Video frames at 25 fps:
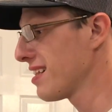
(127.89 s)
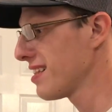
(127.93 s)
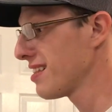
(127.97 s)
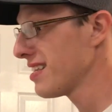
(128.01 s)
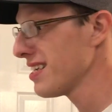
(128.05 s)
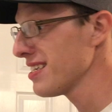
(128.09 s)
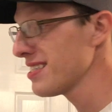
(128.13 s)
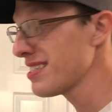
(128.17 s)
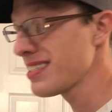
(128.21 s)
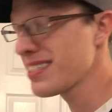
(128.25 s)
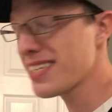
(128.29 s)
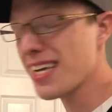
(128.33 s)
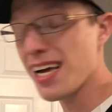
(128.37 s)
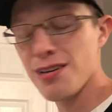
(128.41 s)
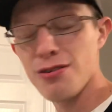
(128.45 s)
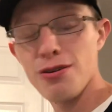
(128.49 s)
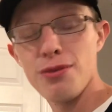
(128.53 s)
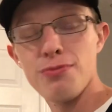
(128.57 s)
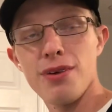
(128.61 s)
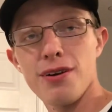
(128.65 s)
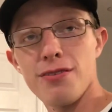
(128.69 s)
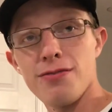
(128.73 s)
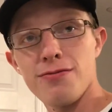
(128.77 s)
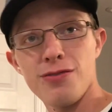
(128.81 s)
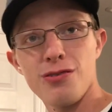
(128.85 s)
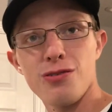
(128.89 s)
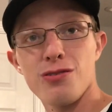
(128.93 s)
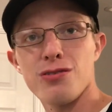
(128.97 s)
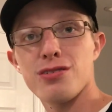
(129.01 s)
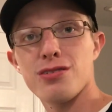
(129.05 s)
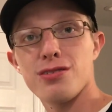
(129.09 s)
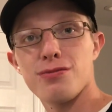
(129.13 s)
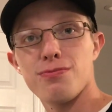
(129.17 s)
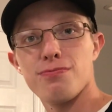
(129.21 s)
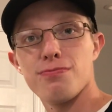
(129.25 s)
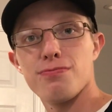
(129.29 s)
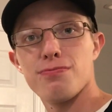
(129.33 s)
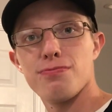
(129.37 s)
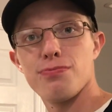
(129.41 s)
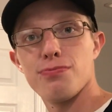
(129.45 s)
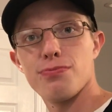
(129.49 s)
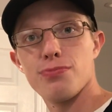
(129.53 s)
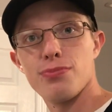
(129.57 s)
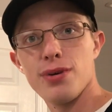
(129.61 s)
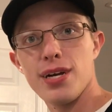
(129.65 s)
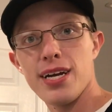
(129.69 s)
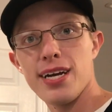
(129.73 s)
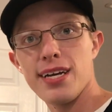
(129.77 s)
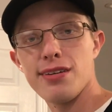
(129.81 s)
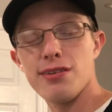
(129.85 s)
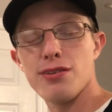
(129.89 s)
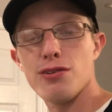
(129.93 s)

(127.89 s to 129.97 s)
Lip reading: This is actually my first brand